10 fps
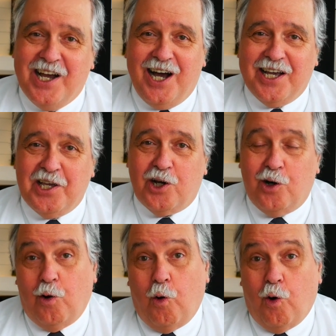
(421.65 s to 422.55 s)
uh, you
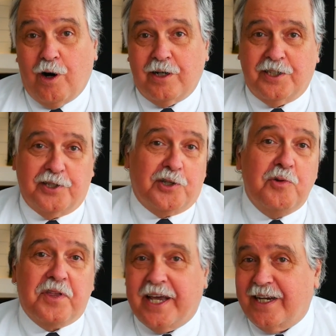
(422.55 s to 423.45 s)
know, or to
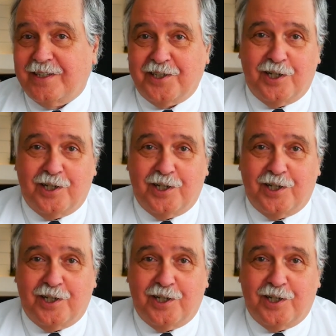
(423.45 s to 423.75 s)
do things.